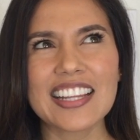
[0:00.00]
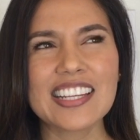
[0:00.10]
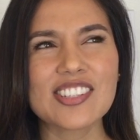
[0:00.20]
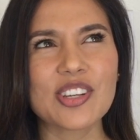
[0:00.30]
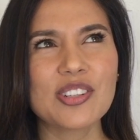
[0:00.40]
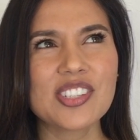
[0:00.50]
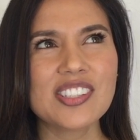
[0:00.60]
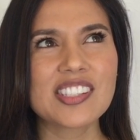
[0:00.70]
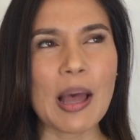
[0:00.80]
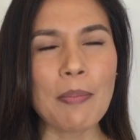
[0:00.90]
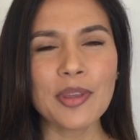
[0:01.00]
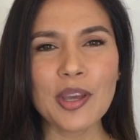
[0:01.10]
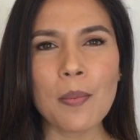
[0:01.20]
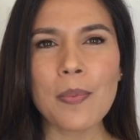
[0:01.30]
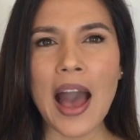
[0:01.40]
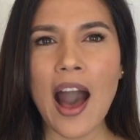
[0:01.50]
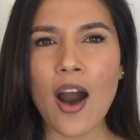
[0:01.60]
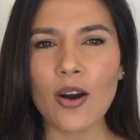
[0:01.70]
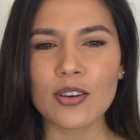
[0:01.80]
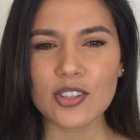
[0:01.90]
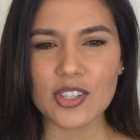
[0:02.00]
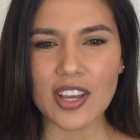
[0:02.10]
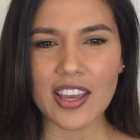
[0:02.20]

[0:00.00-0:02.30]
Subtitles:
there's just something about